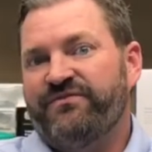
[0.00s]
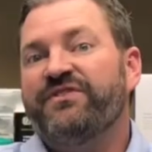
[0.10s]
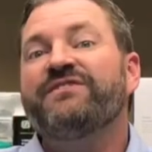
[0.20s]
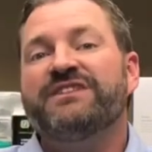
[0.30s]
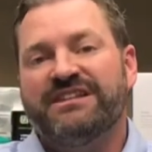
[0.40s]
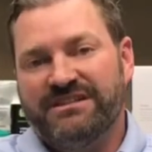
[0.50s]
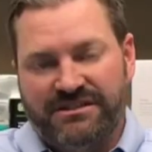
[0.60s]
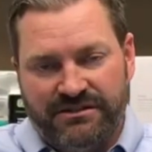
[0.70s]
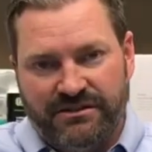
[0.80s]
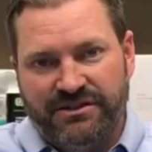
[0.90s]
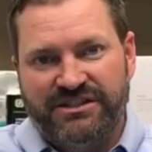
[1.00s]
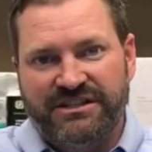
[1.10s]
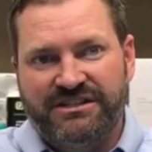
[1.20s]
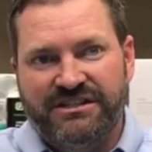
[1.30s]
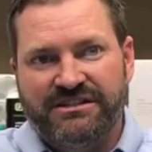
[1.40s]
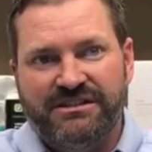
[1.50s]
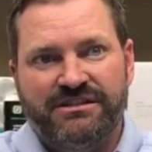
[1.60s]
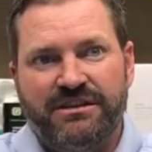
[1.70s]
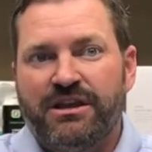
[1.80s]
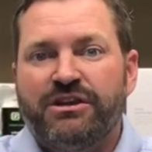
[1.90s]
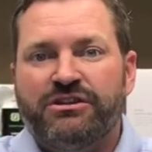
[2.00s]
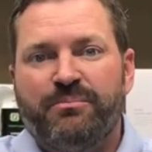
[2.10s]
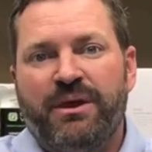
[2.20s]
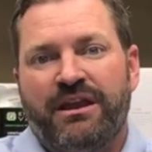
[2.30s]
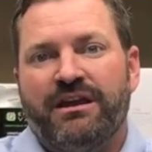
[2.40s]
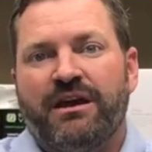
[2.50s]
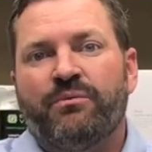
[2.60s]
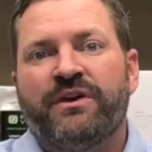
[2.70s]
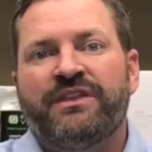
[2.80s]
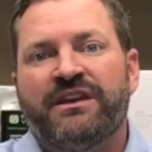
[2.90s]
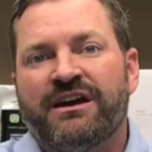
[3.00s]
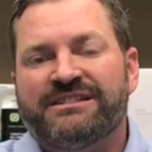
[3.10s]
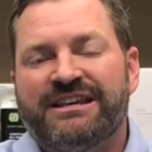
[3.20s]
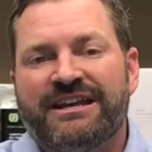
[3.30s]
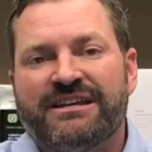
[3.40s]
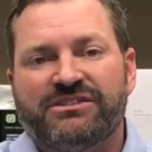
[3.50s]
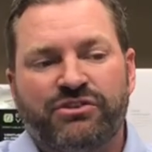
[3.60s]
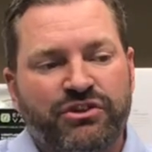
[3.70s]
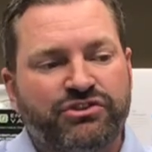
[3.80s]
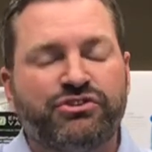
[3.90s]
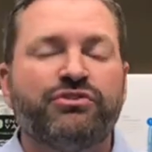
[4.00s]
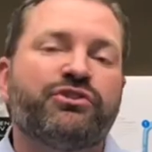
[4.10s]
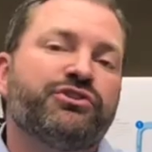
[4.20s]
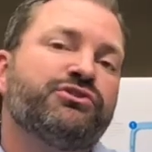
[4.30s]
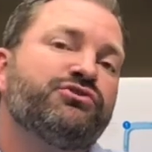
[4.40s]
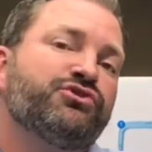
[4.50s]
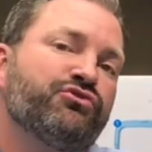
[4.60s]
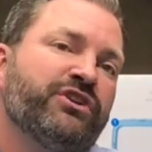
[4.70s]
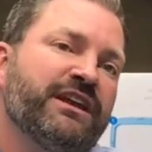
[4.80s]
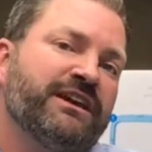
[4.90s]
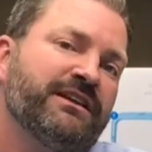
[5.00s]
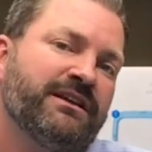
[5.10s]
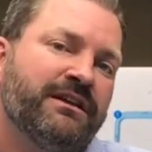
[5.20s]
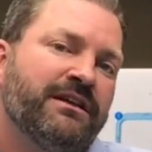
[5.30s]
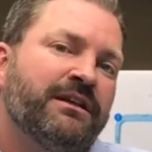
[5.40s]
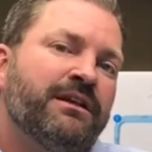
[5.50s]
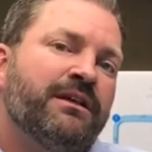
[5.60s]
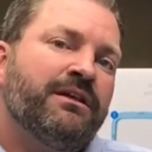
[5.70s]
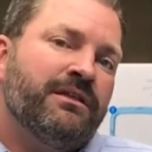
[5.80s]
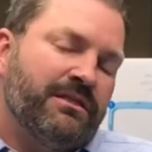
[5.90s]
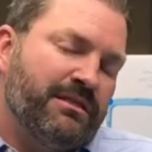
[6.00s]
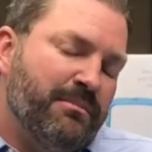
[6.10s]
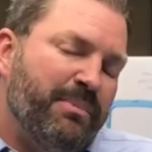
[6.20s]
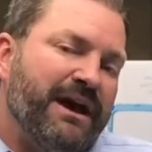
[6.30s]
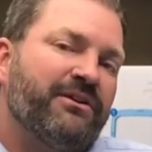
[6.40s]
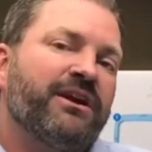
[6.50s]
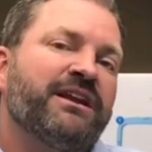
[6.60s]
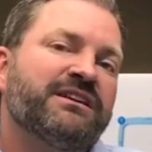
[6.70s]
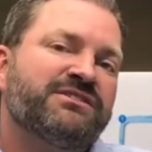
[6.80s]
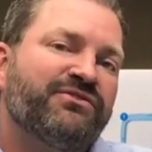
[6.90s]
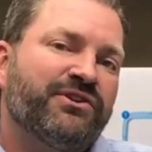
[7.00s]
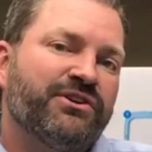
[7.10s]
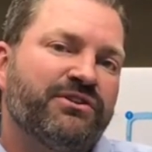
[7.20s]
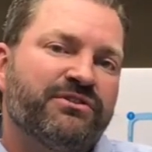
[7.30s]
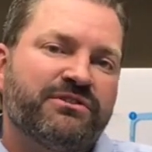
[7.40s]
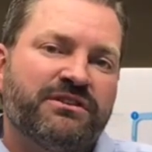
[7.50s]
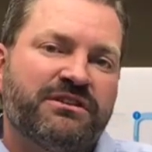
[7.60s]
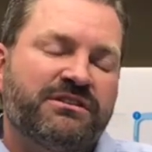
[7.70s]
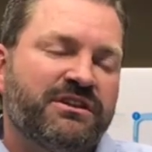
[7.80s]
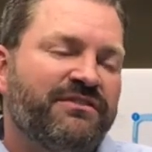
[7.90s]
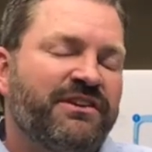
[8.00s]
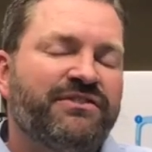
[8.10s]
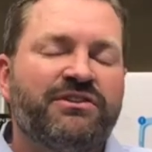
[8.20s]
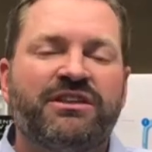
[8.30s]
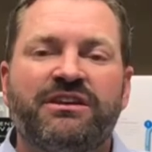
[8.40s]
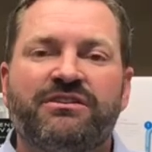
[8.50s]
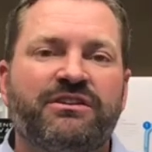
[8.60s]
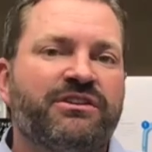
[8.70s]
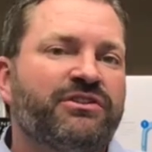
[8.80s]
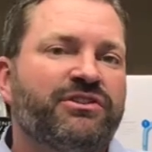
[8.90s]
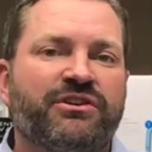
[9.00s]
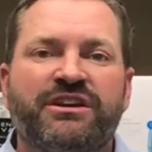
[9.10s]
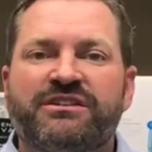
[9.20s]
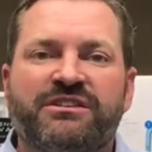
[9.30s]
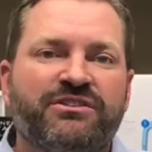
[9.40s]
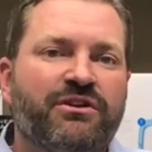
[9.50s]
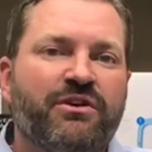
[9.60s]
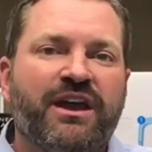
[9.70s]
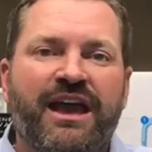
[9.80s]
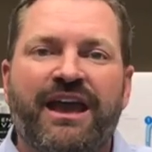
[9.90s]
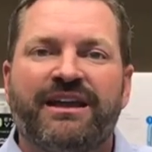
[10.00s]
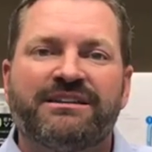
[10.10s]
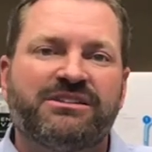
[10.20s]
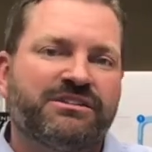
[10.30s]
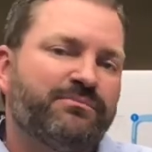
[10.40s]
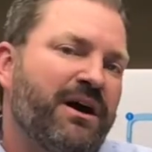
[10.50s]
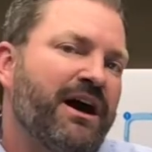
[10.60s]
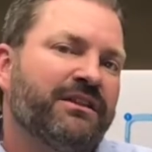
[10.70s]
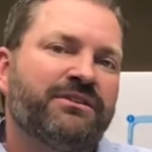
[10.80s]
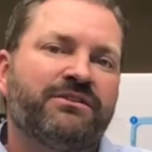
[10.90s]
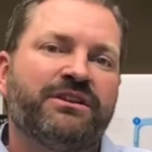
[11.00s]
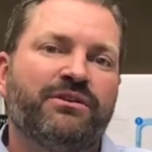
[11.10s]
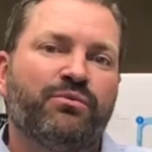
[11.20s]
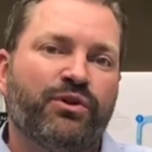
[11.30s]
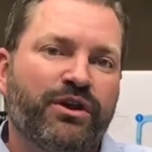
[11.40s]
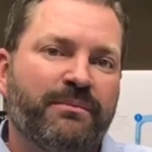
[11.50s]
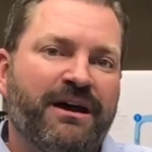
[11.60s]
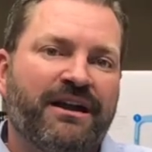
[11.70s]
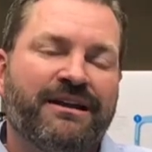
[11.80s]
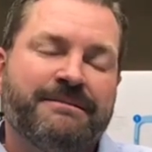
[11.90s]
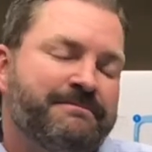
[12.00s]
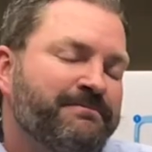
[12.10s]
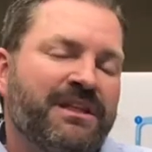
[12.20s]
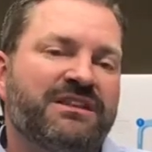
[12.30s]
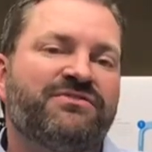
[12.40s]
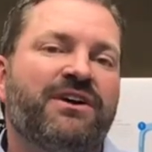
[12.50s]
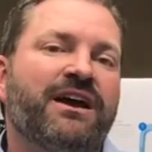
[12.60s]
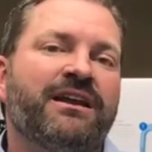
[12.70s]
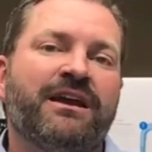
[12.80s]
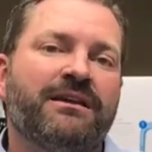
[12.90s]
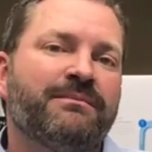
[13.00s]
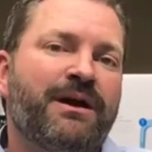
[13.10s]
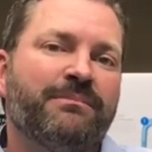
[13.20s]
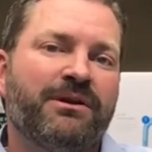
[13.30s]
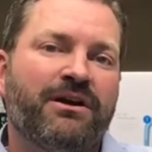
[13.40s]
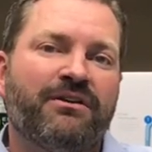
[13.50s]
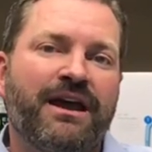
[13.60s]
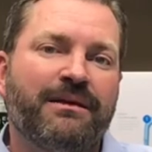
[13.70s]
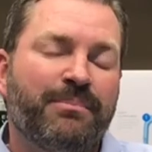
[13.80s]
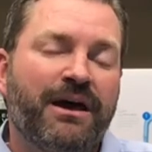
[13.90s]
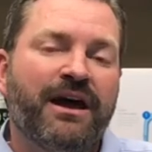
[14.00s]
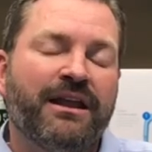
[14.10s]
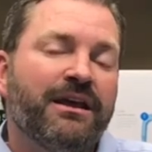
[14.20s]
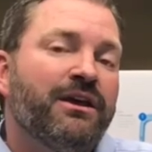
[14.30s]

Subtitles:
50s or 60s, and depending on when the onset is. So the sooner you treat it, the better it is for you. So even if you think you're in your 30s and you're okay and it's just mild, you don't need to worry about it. That's fine. Hey, you might be all right, but